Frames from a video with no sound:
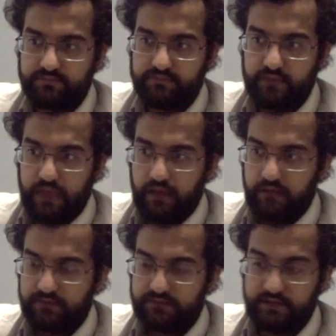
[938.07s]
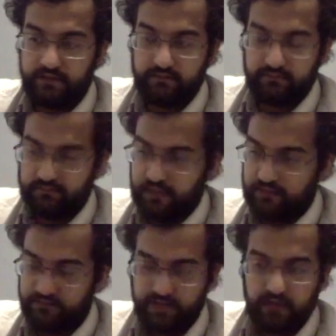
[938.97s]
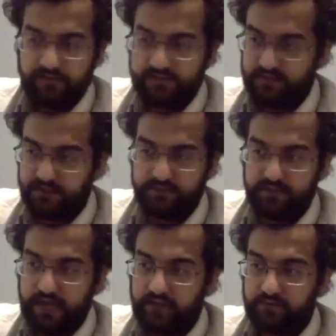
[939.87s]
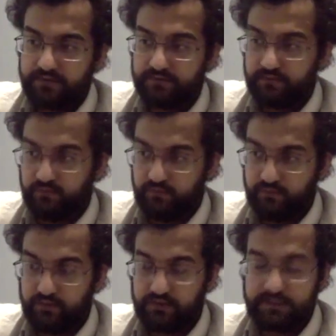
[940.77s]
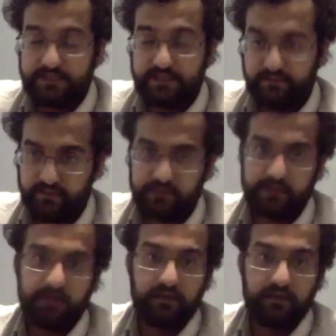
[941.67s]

and trials and errors on animals, we are definitely,